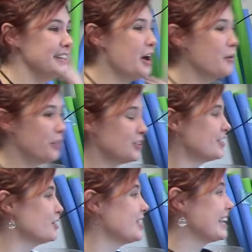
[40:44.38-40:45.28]
No, they're
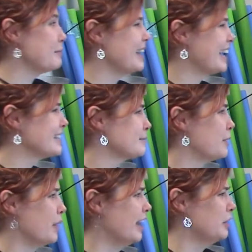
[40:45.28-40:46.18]
taking me against my
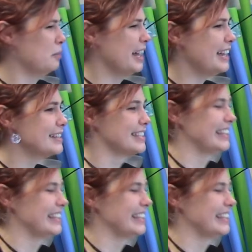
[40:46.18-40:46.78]
will, please.